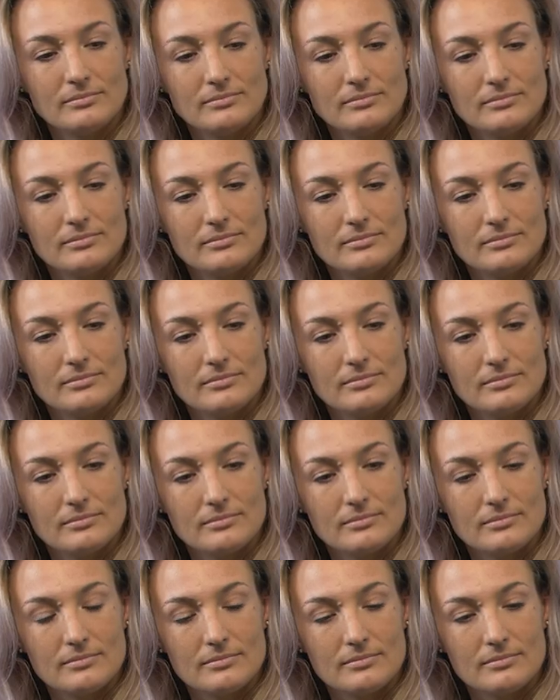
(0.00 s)

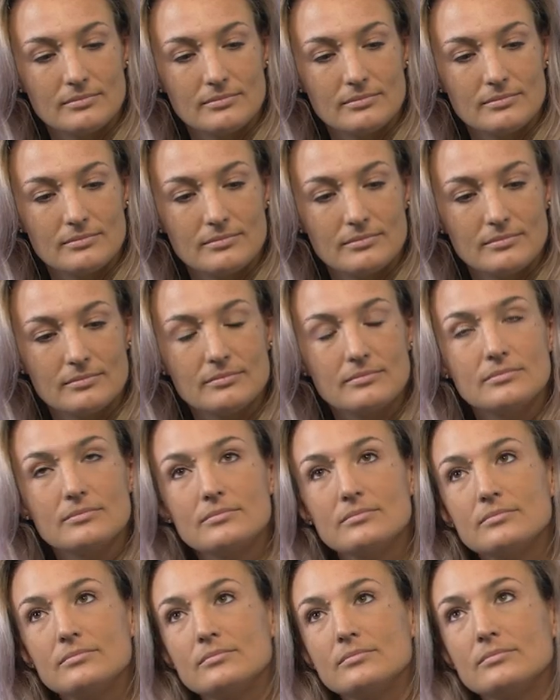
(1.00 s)

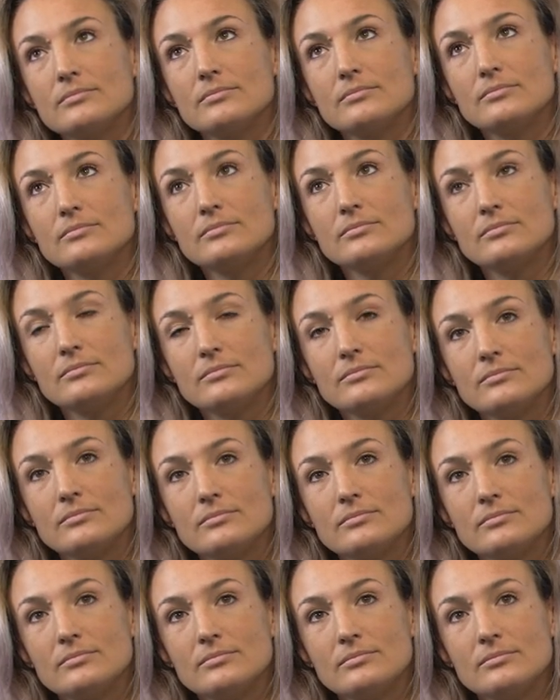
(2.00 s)

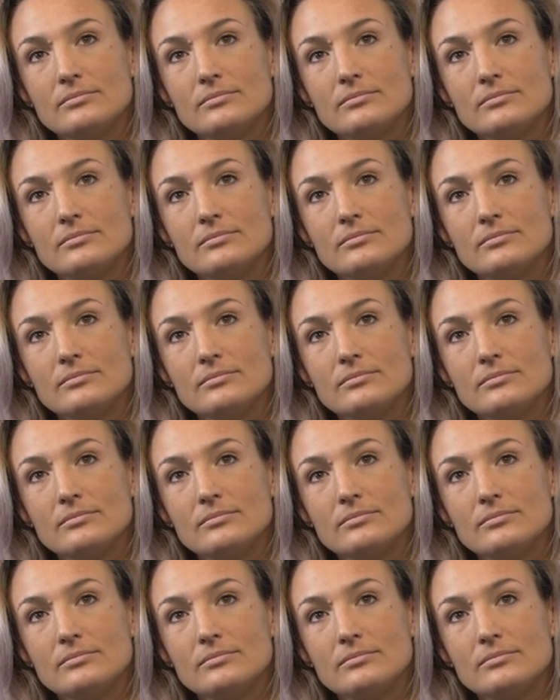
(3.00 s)
The person shown says nothing.